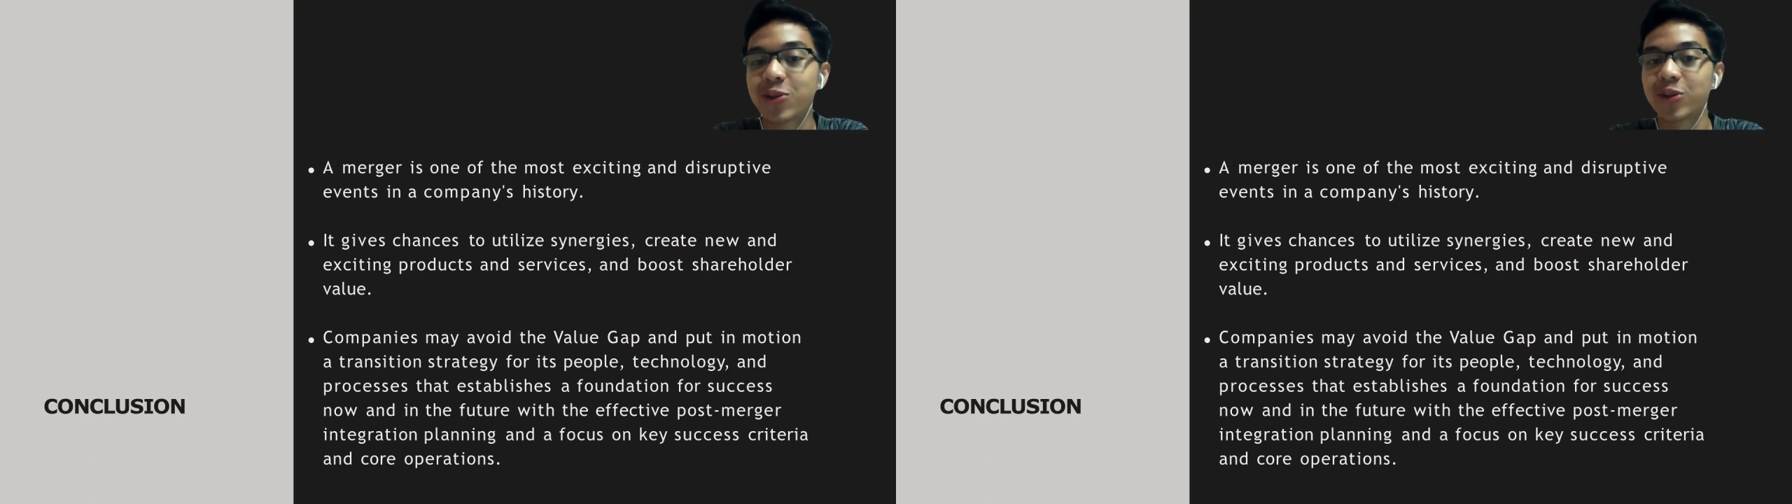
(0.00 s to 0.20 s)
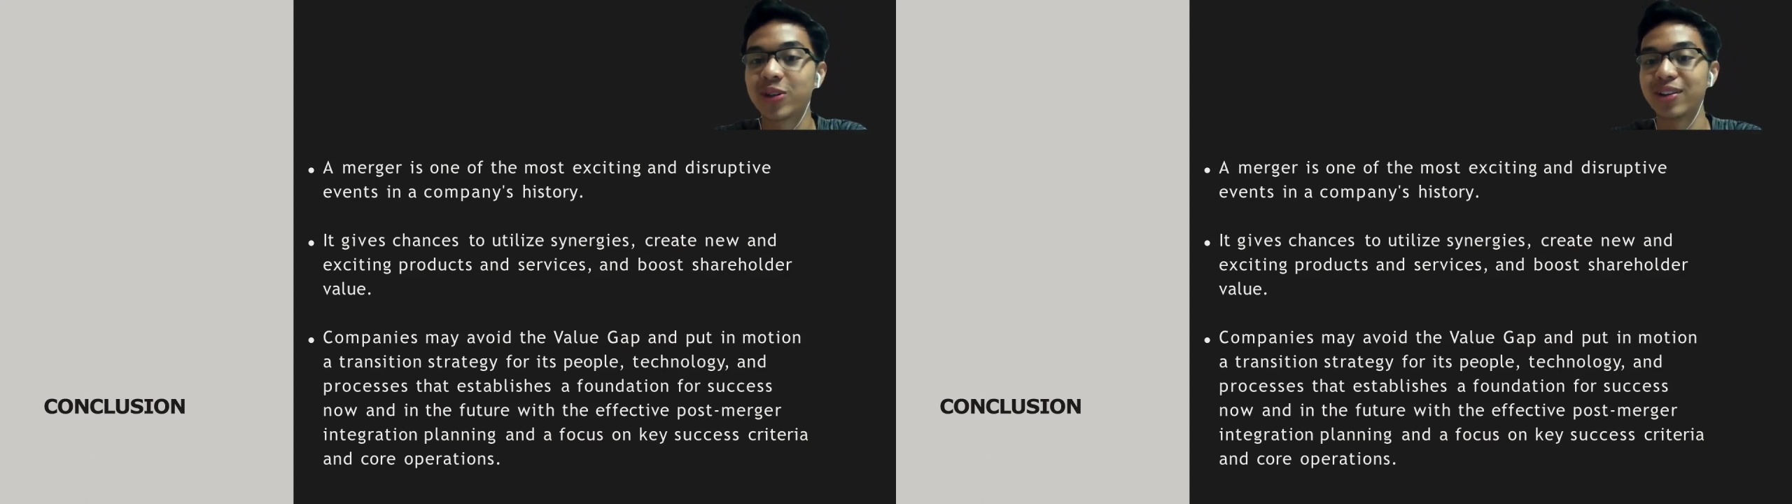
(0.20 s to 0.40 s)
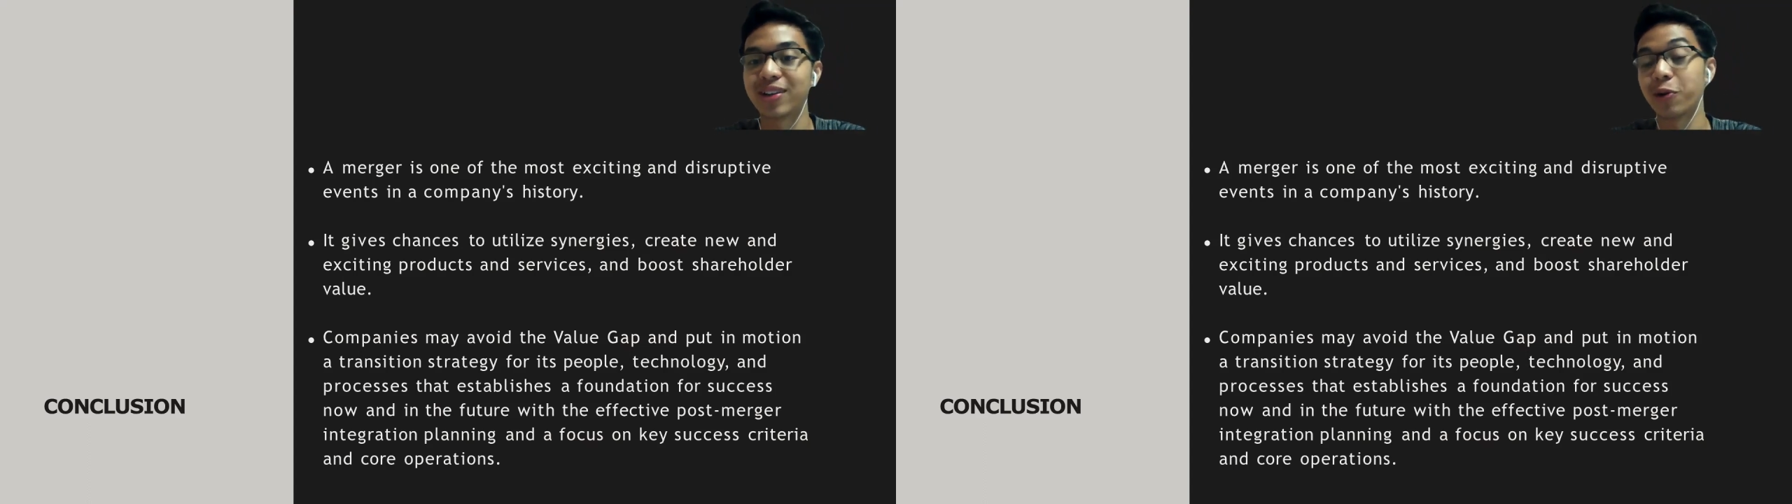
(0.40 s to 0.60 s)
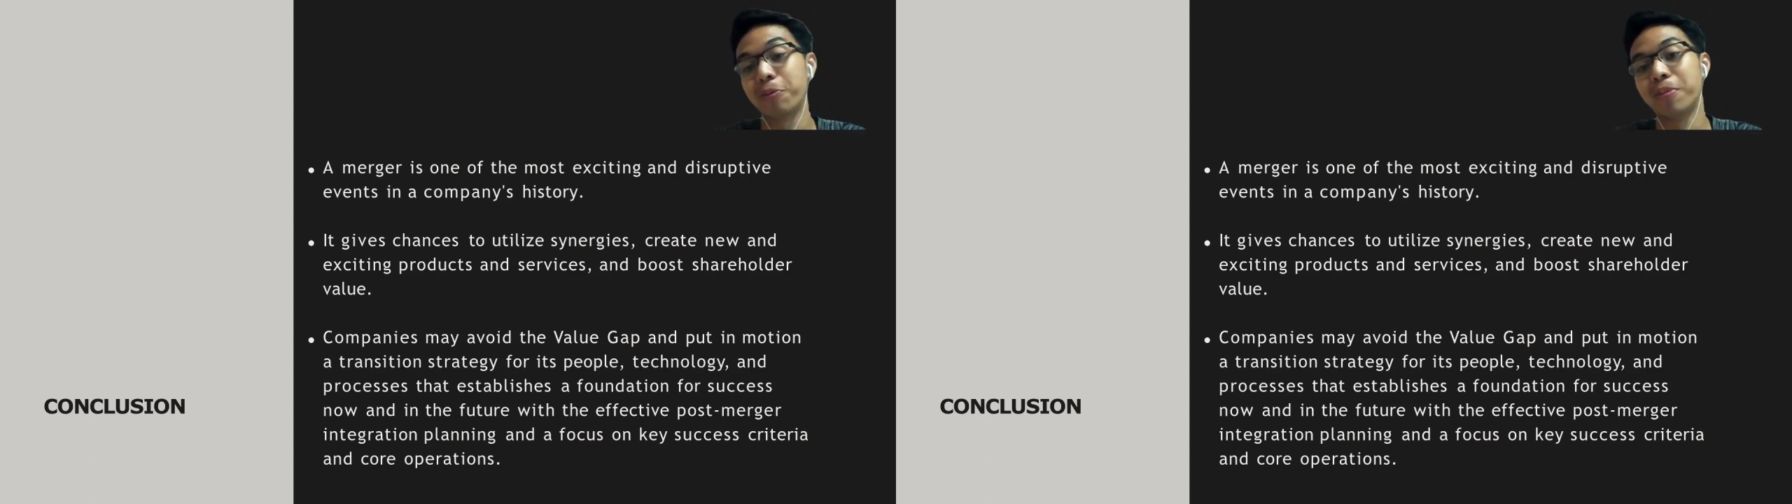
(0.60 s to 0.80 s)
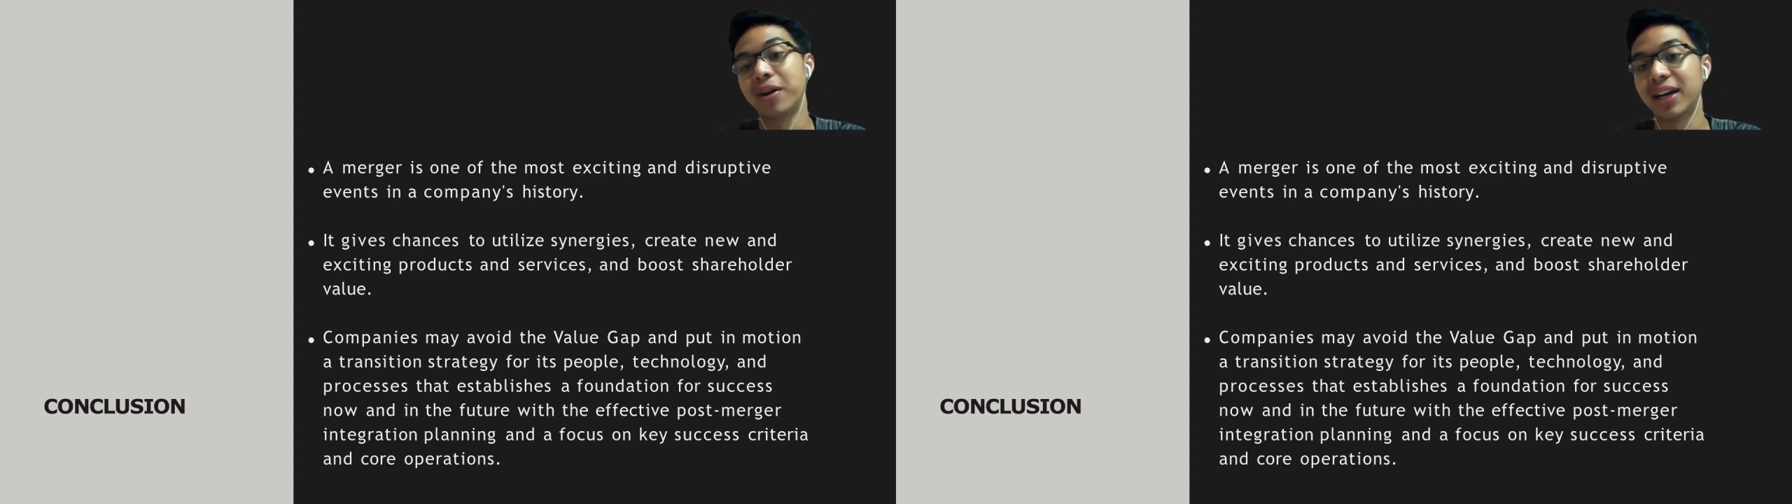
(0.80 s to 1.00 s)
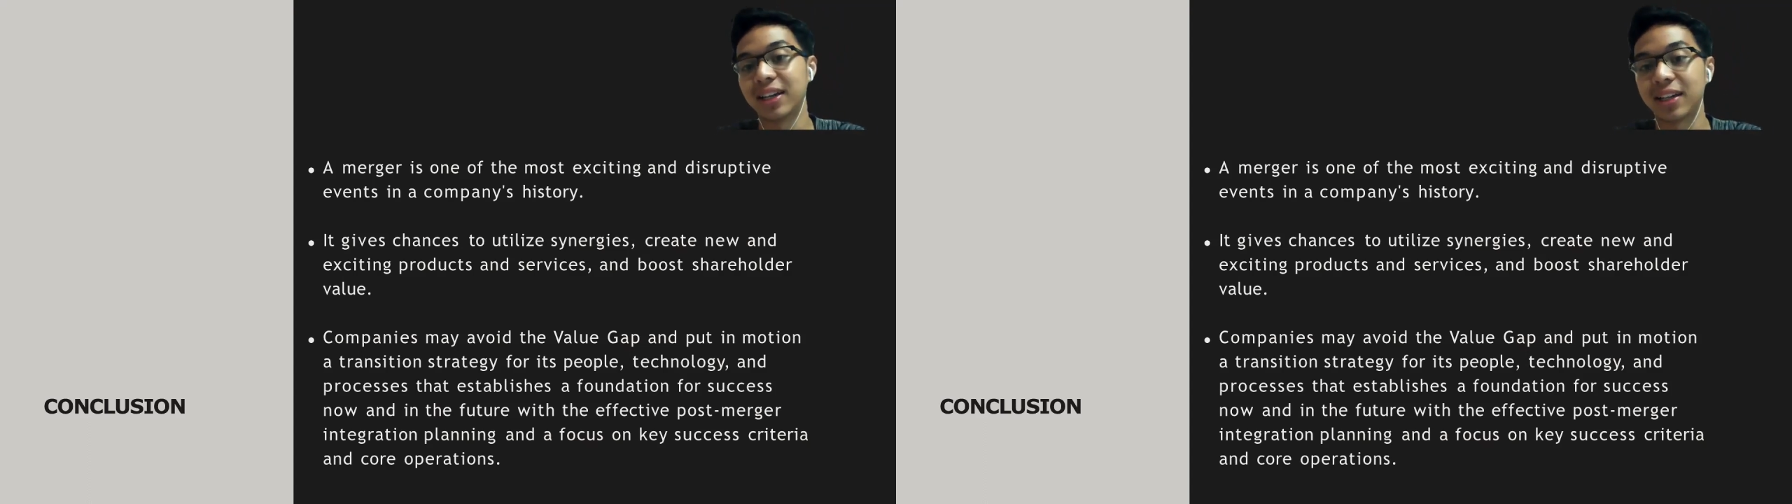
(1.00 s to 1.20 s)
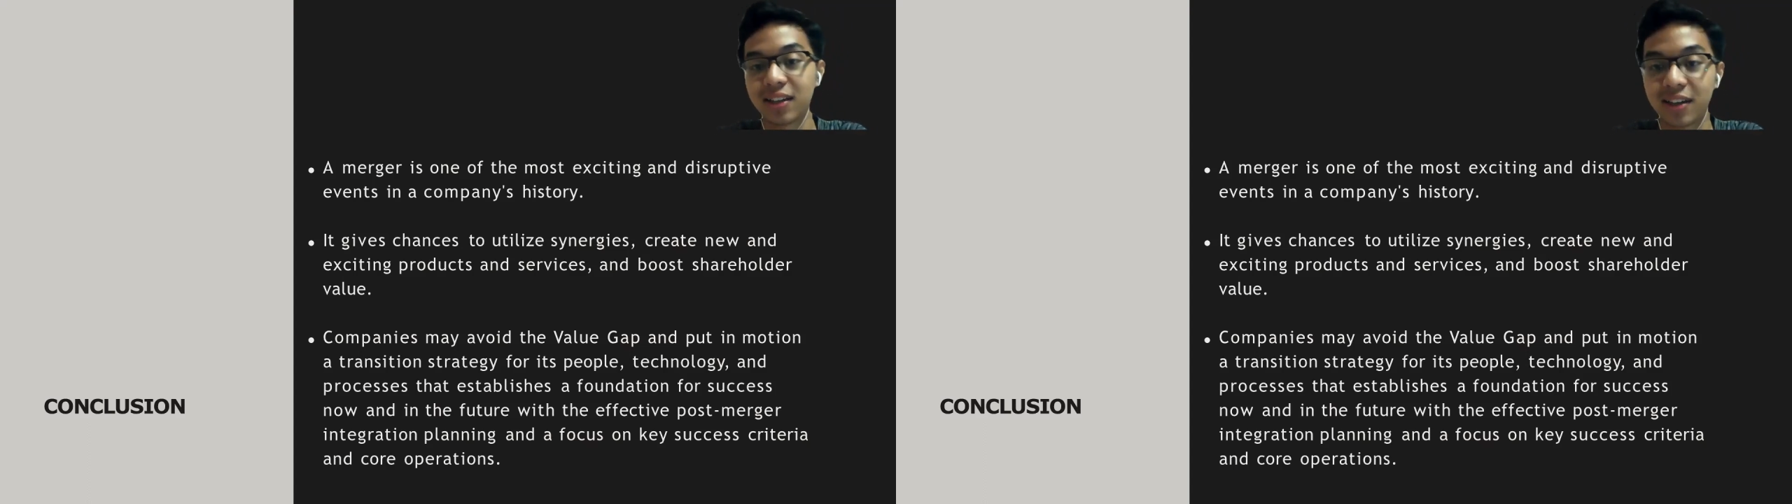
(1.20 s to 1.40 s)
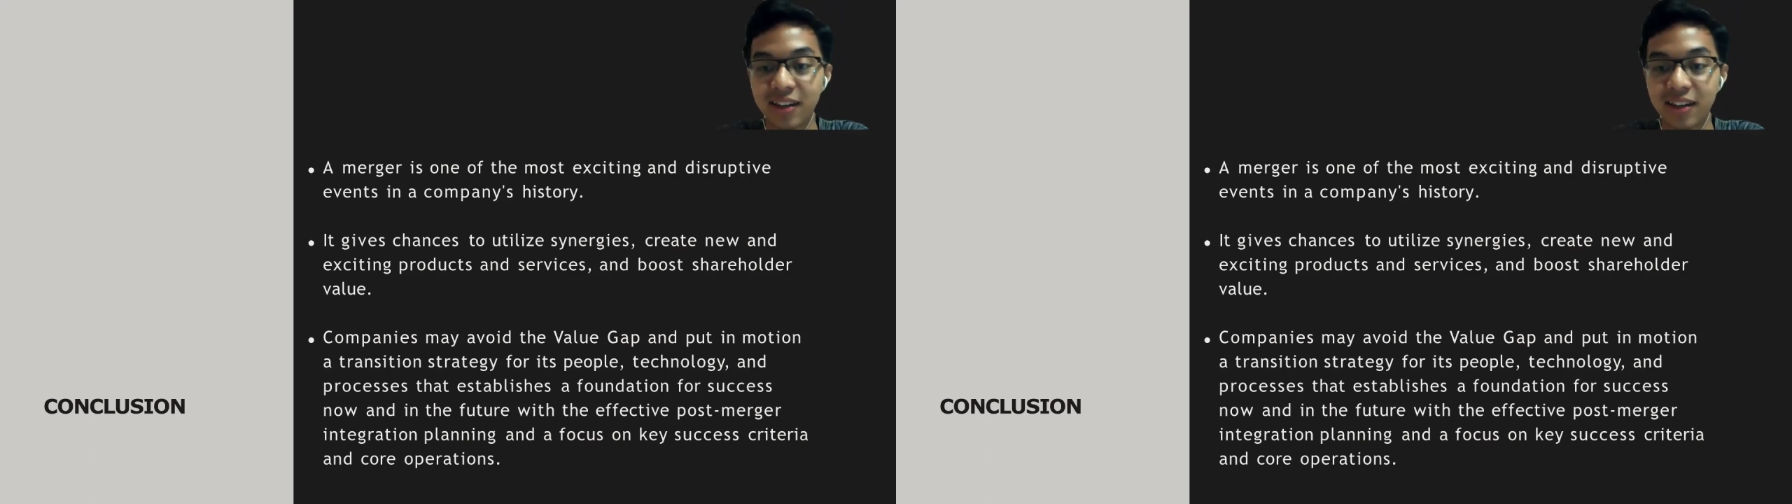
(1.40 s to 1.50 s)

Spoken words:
should combine,